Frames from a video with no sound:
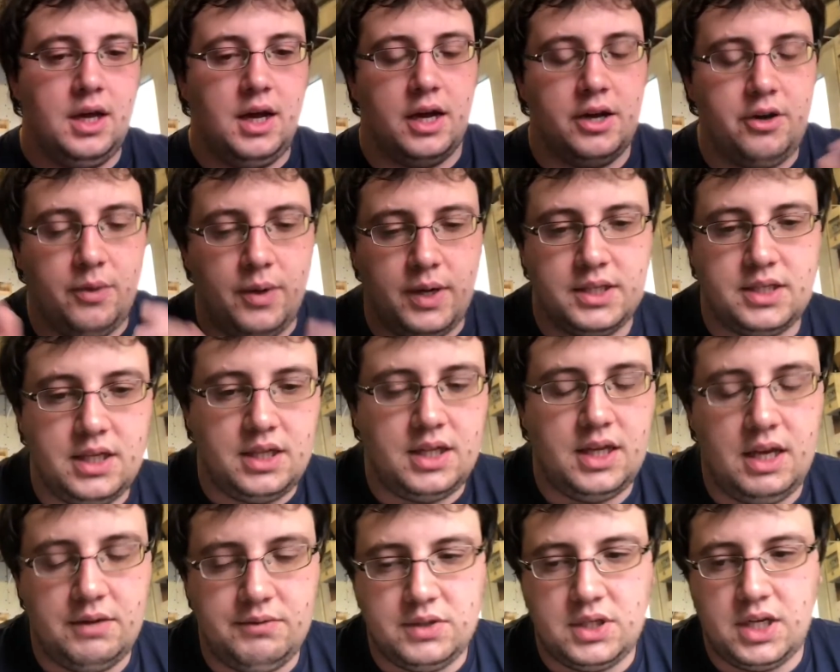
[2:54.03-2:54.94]
I know I said
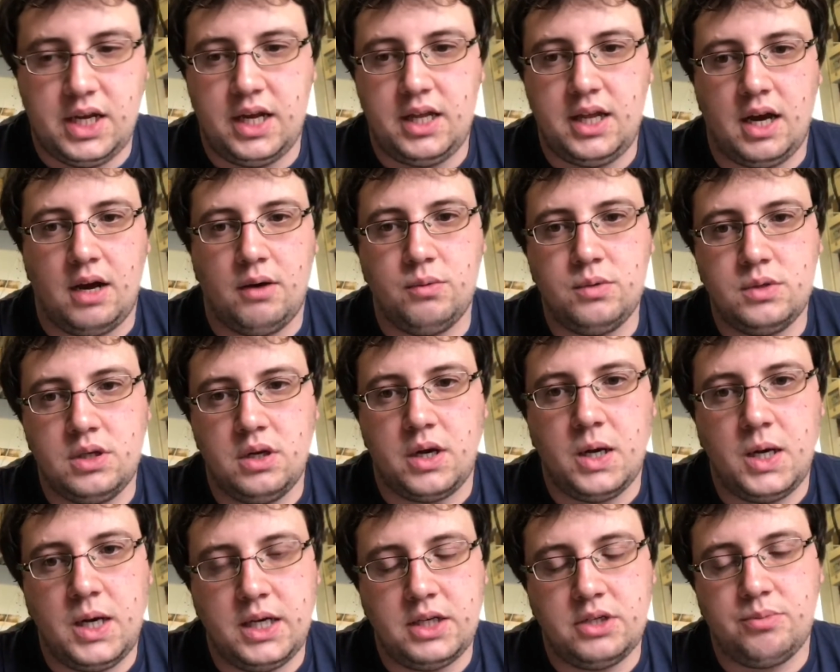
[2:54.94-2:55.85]
the other day that I was
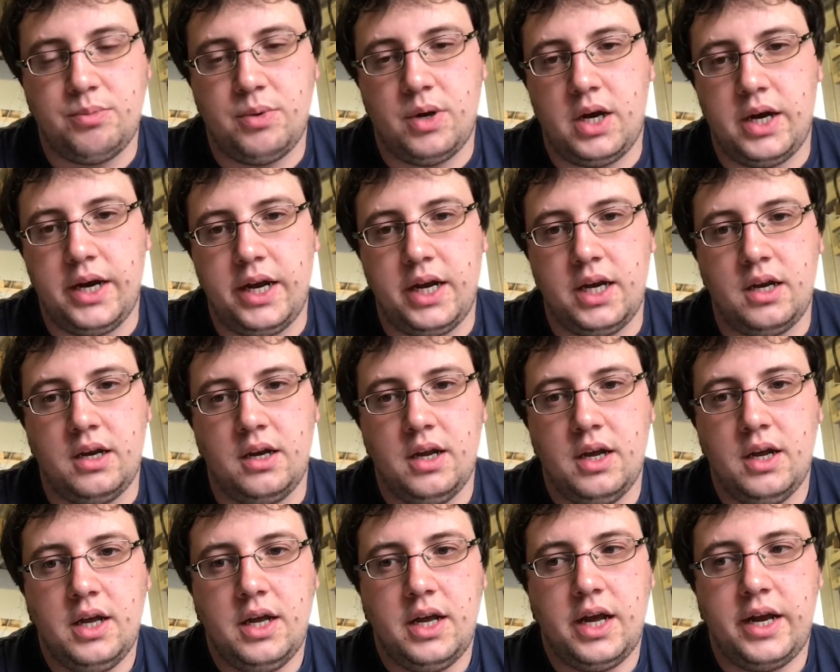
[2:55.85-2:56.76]
looking into buying
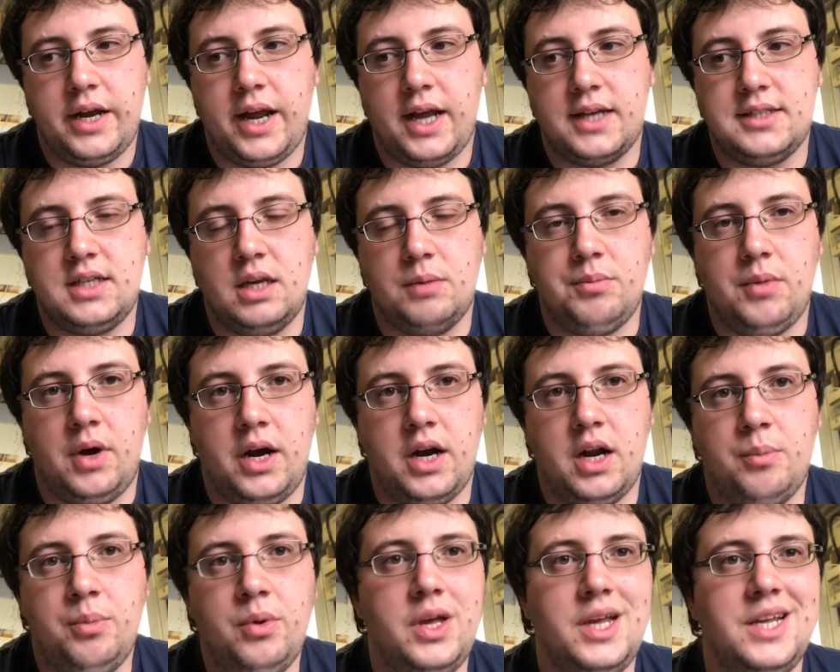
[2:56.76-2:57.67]
an ASIC
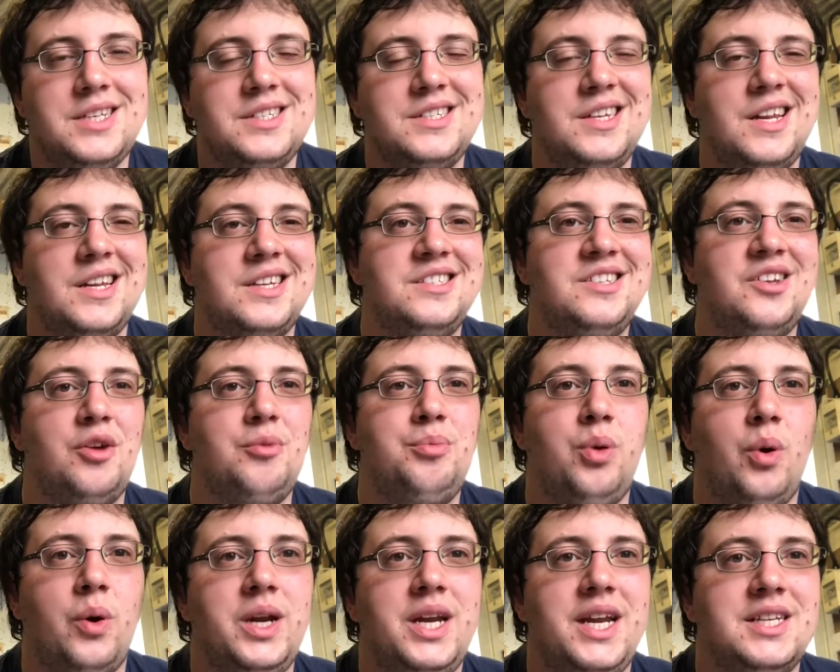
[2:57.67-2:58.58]
miner, but there's no
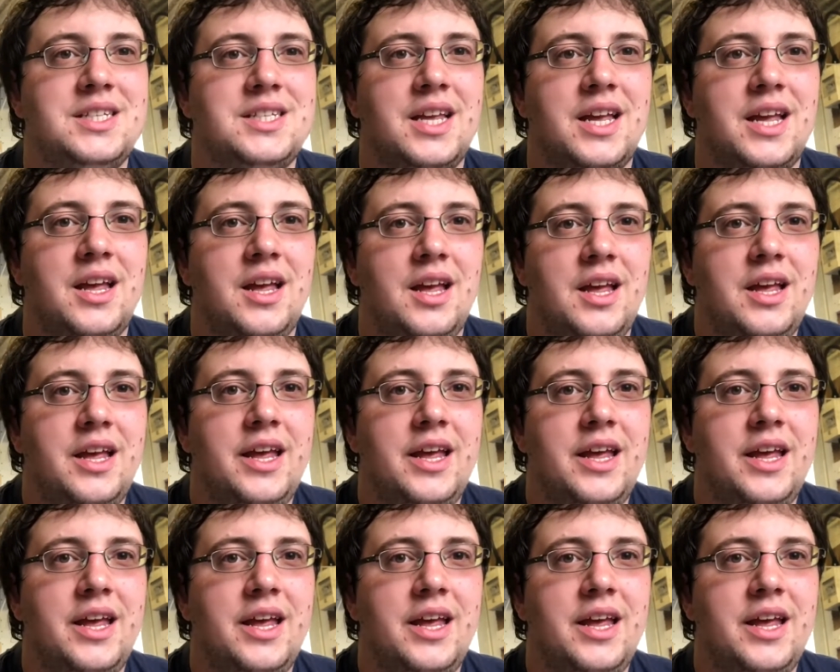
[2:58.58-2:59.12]
point, is there?